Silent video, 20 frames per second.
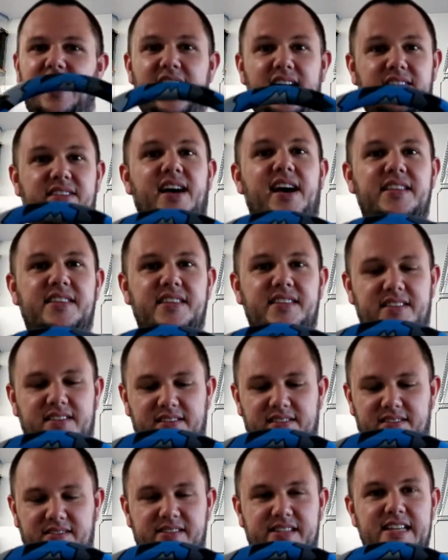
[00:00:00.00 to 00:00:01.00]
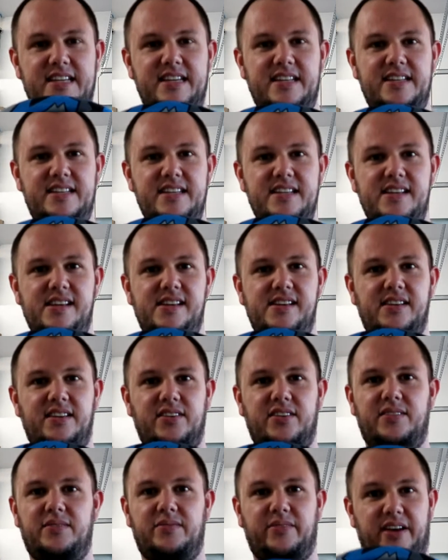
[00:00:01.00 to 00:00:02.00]
not that the D&D,
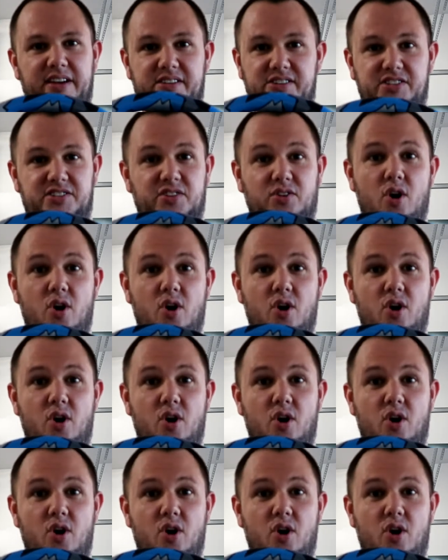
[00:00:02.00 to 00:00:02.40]
like just